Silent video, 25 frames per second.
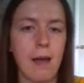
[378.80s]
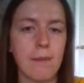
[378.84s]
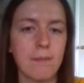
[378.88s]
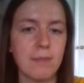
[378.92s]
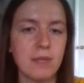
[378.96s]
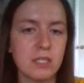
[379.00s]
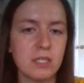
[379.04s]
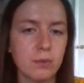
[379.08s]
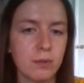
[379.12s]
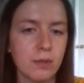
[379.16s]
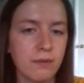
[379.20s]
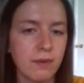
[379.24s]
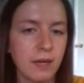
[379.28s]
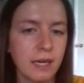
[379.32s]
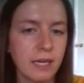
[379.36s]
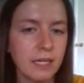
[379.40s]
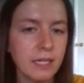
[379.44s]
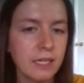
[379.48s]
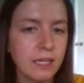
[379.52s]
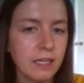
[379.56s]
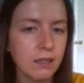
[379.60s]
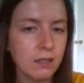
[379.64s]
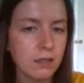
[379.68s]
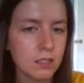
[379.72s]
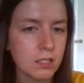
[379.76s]
This one right
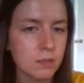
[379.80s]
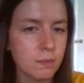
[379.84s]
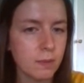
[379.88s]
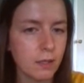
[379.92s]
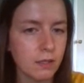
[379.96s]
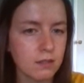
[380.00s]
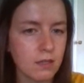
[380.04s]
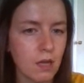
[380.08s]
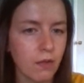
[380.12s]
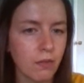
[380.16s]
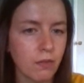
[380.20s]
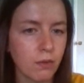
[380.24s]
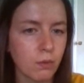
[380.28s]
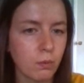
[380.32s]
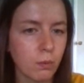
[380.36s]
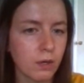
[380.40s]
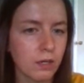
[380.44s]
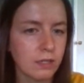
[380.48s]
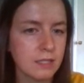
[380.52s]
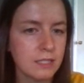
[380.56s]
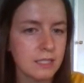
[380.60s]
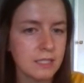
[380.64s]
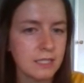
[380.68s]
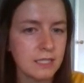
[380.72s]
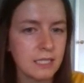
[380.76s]
here spells out the
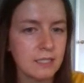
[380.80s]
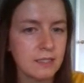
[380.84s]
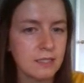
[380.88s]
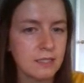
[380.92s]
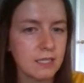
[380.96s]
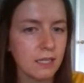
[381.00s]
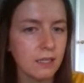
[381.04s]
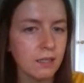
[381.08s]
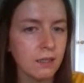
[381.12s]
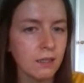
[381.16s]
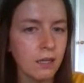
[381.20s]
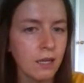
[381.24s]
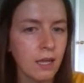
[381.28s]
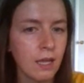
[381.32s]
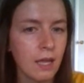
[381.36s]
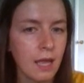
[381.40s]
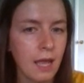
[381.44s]
word season,